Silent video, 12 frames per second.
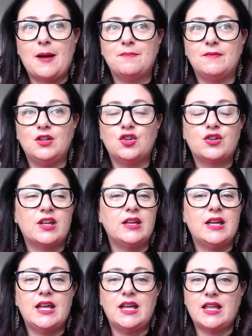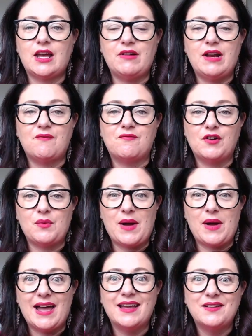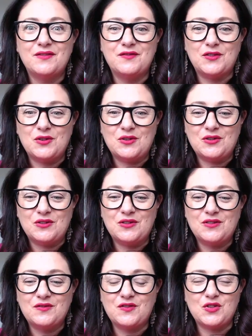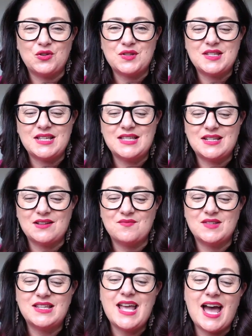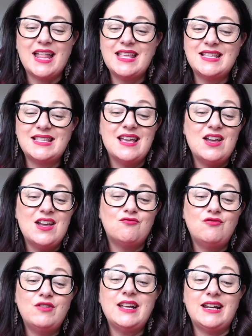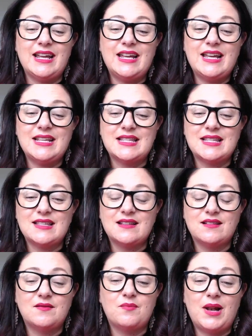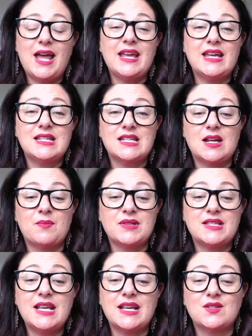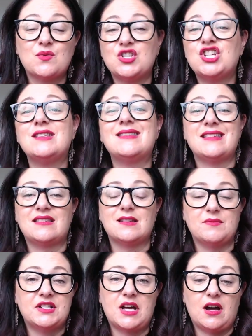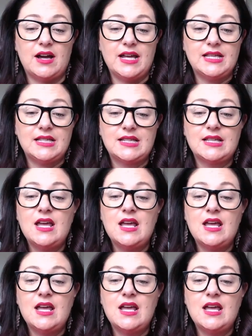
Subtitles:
looking here, there, and everywhere for your systems. And this really is playing into number 6, which is systematize.